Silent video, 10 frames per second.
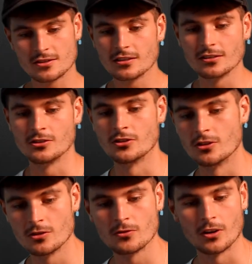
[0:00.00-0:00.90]
still,
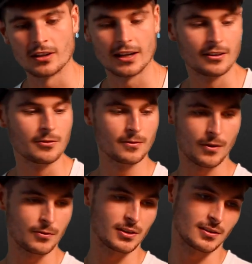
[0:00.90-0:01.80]
you've got
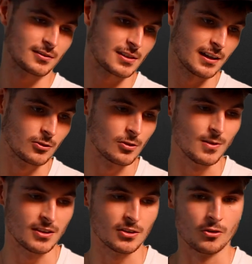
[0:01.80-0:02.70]
I've said it
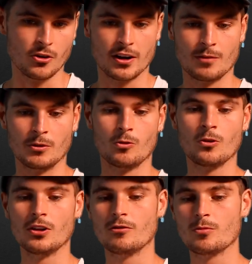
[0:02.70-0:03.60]
2 weeks in a row now, but
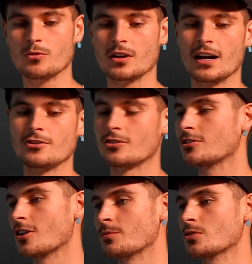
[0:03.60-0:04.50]
all the Liverpool guys are
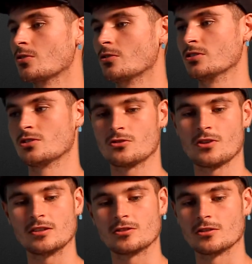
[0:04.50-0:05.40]
the top scorers, and
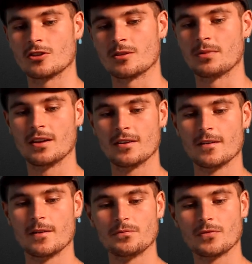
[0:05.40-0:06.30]
Trent's the top,
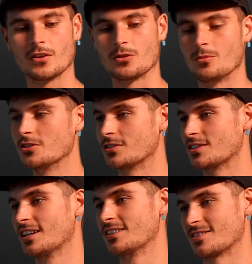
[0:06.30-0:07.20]
the most
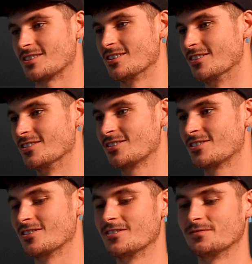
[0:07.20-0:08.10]
assists,
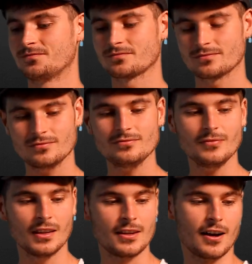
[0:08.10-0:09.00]
so.
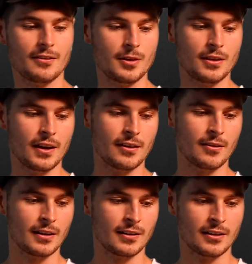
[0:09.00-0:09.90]
Yeah, I mean,
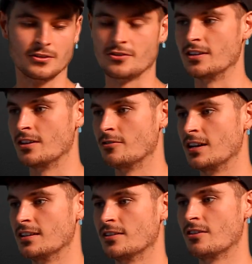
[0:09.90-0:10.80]
I agree. They
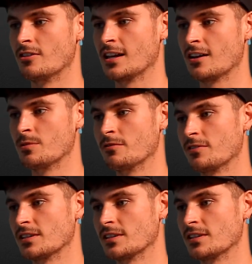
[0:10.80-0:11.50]
really have been